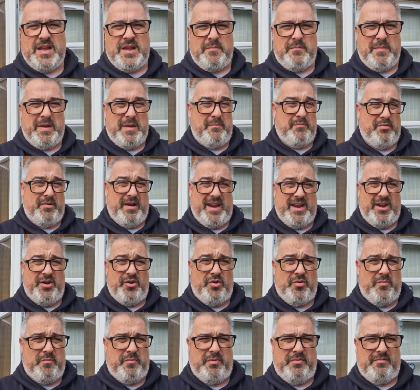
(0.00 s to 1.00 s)
me bringing
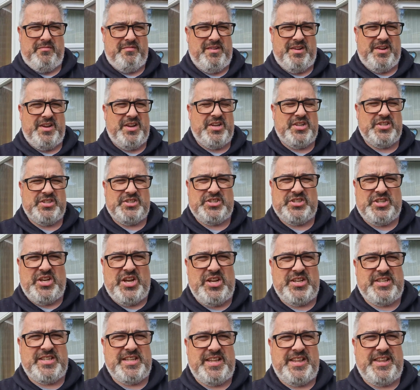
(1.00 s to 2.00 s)
up
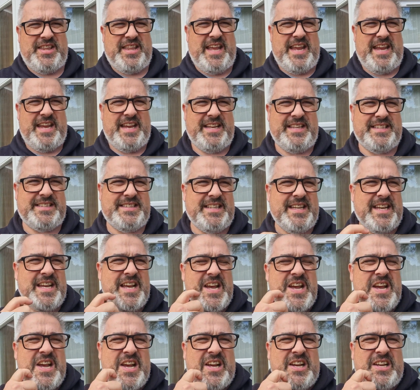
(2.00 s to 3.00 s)
certain things.
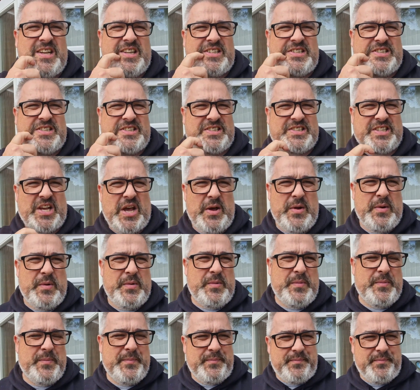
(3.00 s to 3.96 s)
So